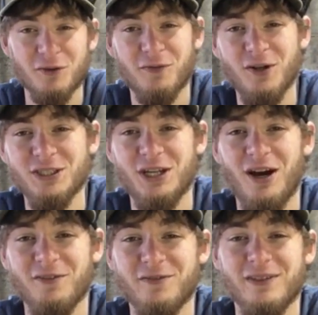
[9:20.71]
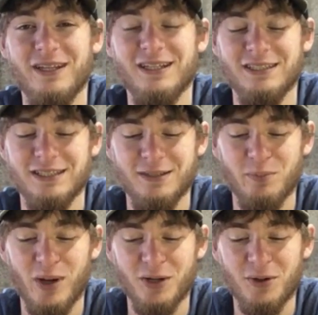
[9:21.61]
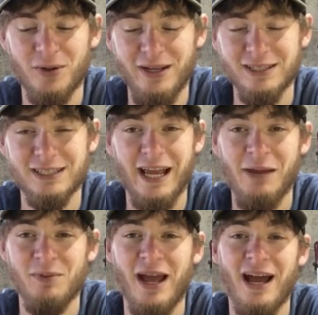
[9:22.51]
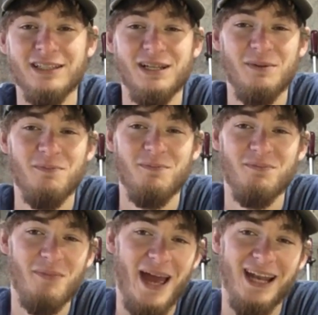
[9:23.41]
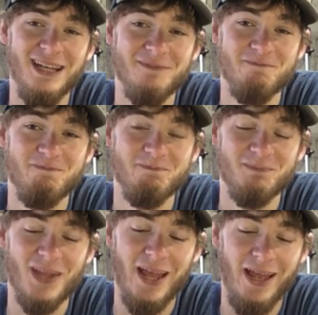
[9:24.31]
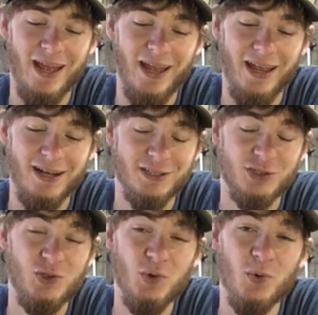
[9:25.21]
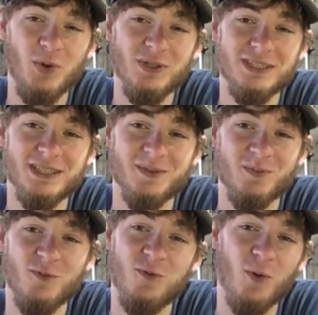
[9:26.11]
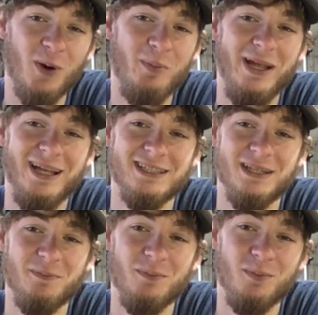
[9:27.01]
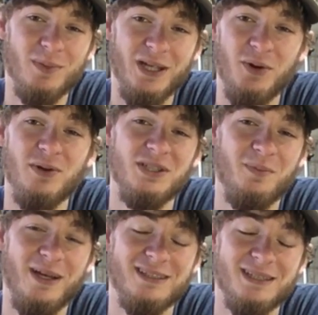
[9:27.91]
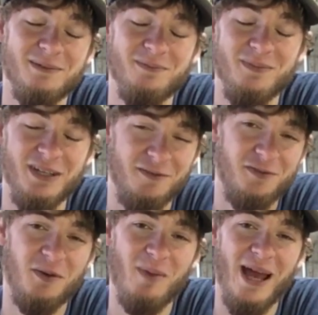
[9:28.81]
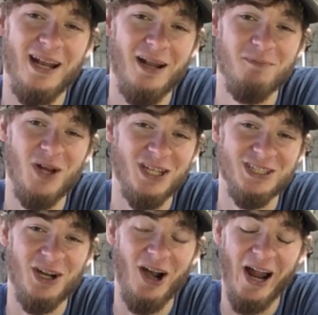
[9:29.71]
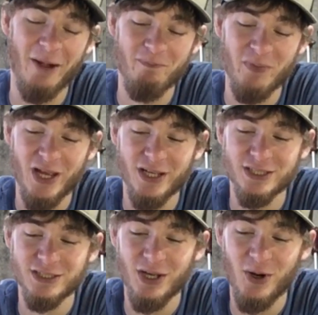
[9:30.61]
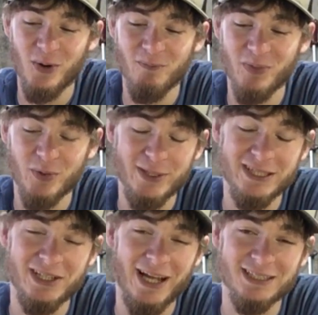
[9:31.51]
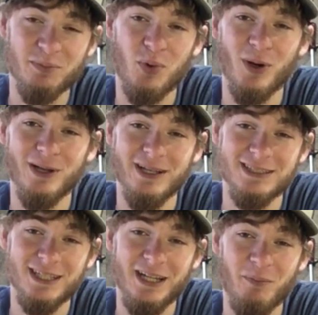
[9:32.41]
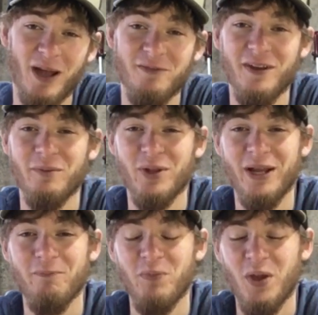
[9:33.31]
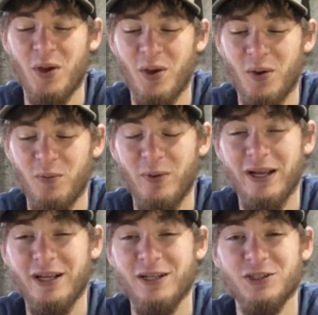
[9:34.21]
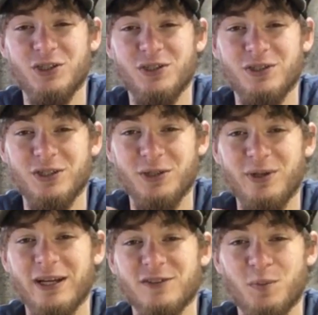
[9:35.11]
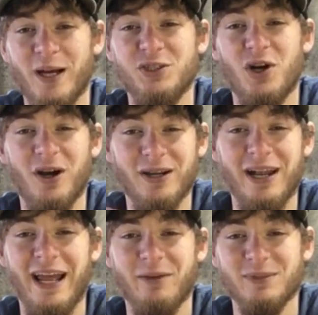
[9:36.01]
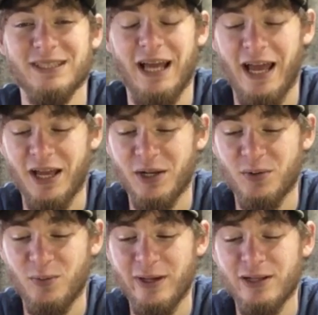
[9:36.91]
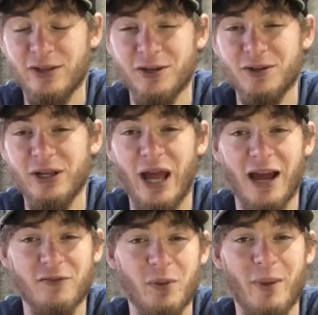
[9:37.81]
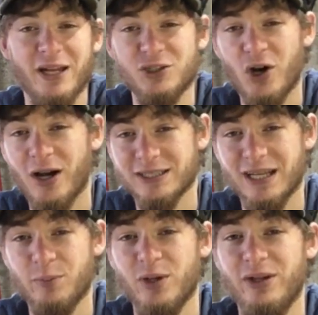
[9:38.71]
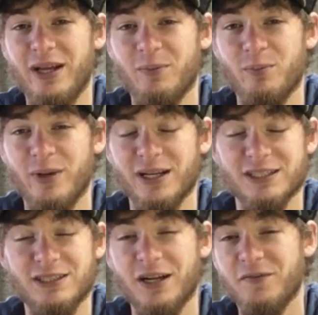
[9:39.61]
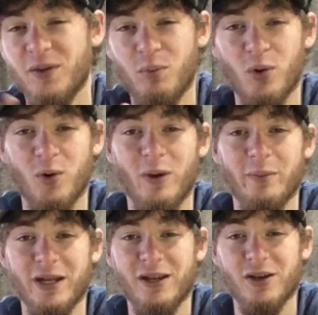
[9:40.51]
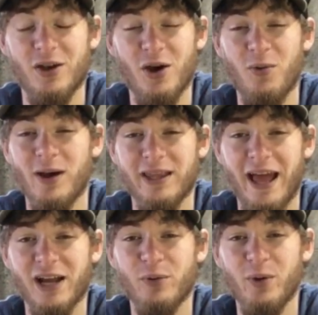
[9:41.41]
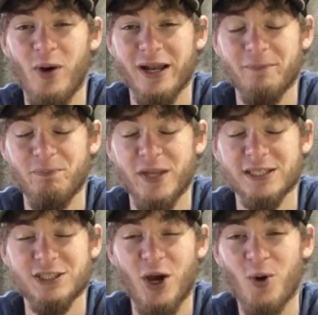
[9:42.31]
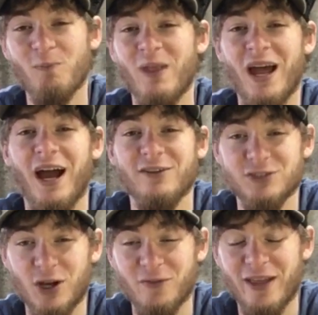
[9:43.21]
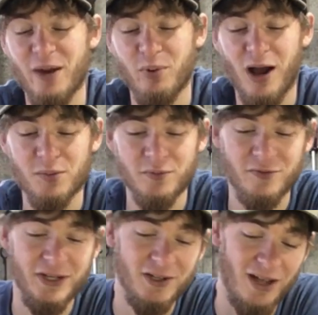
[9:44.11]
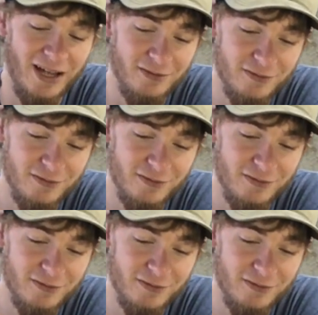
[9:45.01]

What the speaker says: First off, this bundle is aimed at men. It is tools for meat, the ultimate gift for men. Not sorry. So the reason that's important is that in my family, we do gifts by drawing names, and we literally have the men draw separately because none of the poor women know what the heck we want. So I've solved that problem for your life.